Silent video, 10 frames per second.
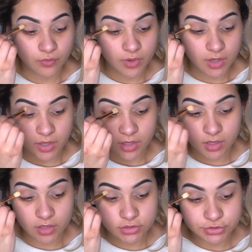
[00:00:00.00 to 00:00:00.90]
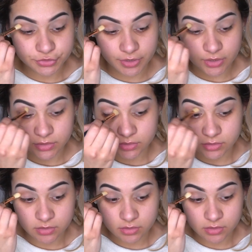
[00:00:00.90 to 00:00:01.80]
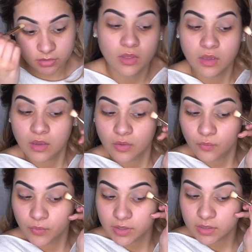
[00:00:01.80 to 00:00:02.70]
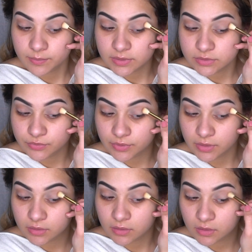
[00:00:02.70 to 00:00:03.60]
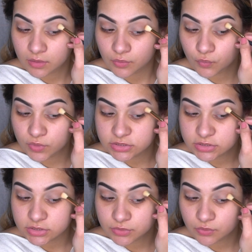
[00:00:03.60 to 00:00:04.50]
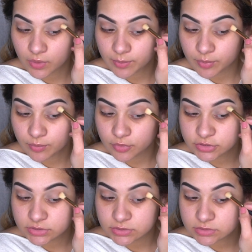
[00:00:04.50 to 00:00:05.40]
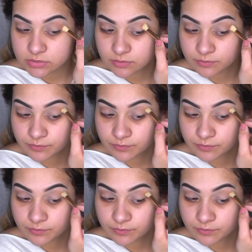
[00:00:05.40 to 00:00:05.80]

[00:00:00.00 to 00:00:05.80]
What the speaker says: Right under it. We're going to be doing windshield wiper motions